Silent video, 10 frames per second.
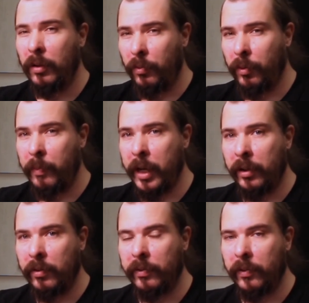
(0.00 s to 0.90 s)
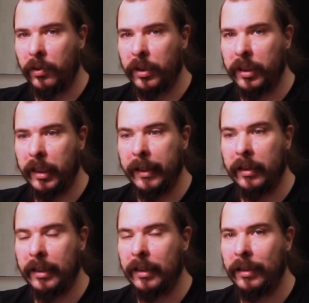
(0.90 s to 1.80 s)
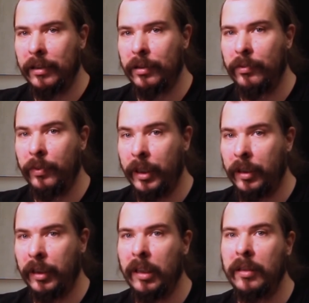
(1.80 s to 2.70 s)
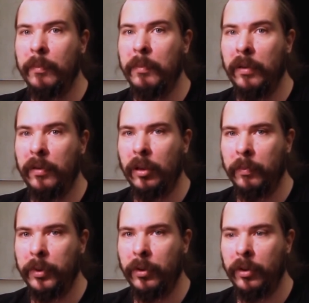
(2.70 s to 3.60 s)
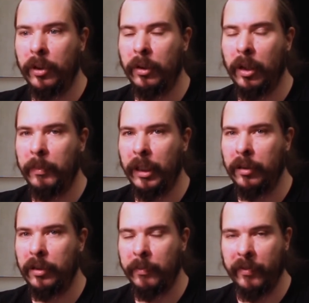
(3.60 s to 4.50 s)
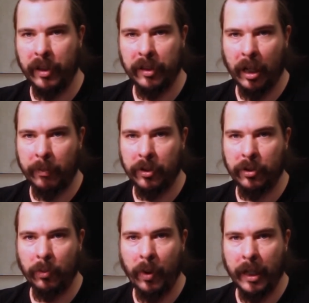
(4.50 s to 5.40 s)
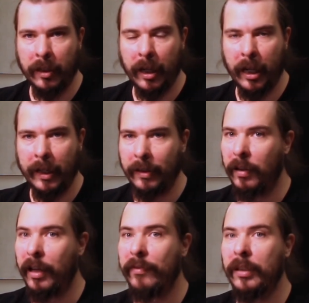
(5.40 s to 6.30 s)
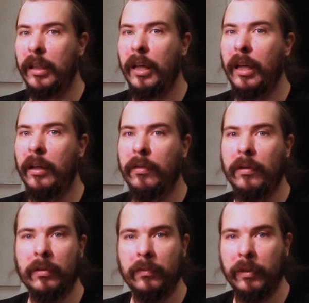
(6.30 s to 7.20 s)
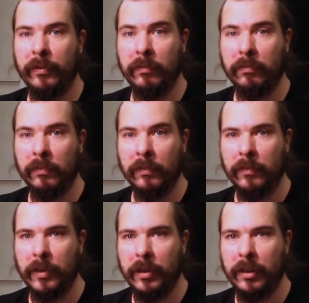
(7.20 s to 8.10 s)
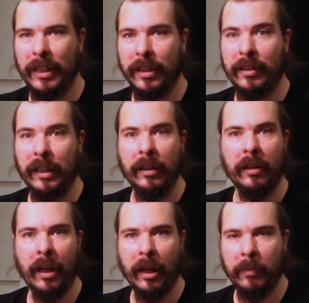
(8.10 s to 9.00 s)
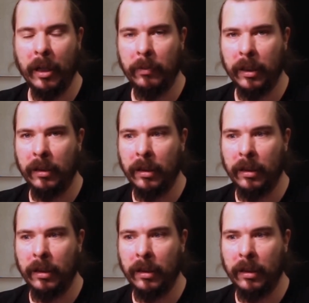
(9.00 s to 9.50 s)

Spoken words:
Reminder, of course, that this really needs a beefy computer. I mean, some of these cameras do 8K and 11K or even 16K maybe.